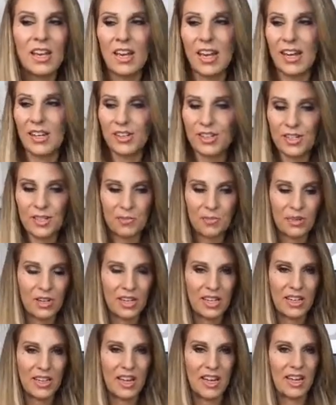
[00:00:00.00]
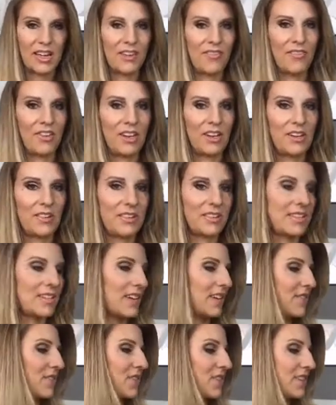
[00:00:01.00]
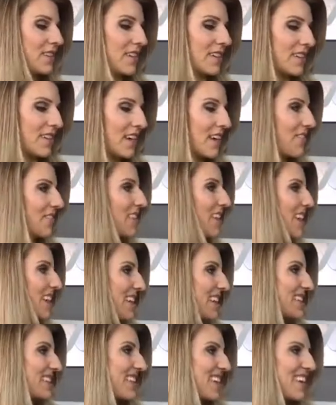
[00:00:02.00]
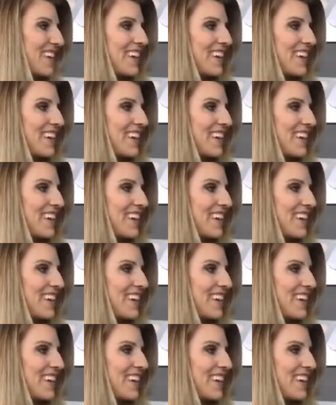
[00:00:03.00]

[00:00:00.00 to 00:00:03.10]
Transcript: and just putting that in a video instead of just on live. Thanks.